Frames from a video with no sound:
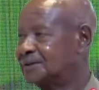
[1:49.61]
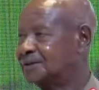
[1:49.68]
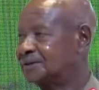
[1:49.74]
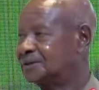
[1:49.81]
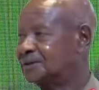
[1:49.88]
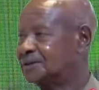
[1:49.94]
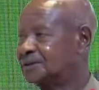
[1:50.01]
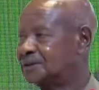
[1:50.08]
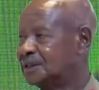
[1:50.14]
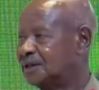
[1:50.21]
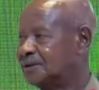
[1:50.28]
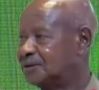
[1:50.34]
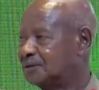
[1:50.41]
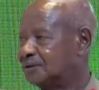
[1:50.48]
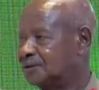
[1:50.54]
This is how
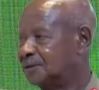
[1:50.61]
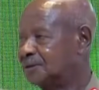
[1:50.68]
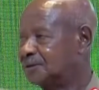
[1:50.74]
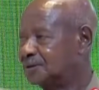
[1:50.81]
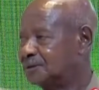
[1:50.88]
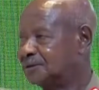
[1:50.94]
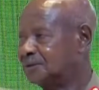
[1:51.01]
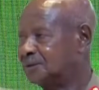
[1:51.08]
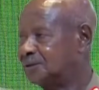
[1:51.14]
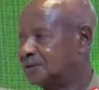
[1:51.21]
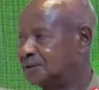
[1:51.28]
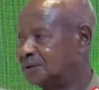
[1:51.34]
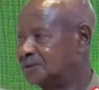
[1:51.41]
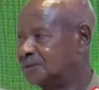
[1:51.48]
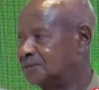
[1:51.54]
we
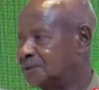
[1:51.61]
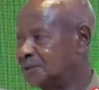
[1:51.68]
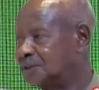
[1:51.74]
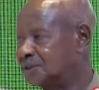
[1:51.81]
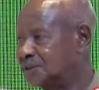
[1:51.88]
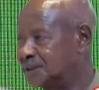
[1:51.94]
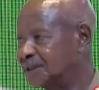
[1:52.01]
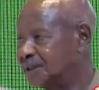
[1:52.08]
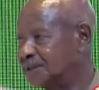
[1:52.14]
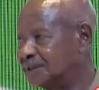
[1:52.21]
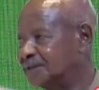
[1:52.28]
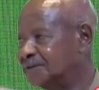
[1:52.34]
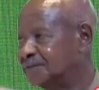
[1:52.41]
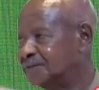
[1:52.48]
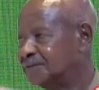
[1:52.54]
always build the
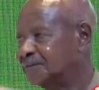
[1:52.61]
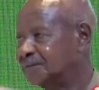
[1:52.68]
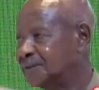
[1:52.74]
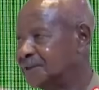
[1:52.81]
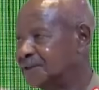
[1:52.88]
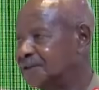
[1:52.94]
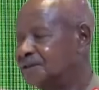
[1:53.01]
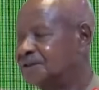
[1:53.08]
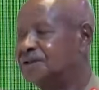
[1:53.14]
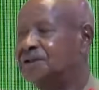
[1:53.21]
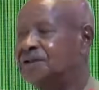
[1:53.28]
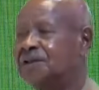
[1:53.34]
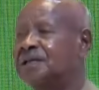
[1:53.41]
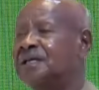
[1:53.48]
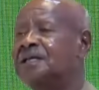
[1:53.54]

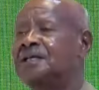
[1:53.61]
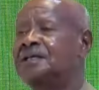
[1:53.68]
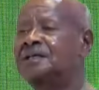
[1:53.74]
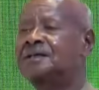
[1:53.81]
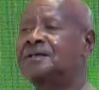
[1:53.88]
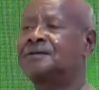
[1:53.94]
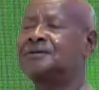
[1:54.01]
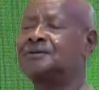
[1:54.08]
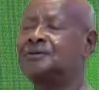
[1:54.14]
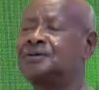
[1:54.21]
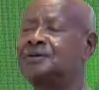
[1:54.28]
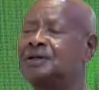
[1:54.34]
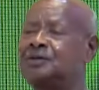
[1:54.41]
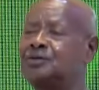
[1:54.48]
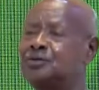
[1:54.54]
link with
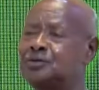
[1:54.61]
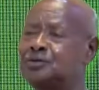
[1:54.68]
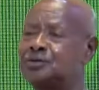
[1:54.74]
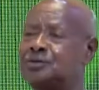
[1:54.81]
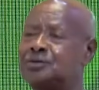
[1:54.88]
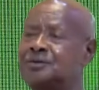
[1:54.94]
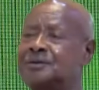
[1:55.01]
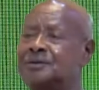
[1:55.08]
the new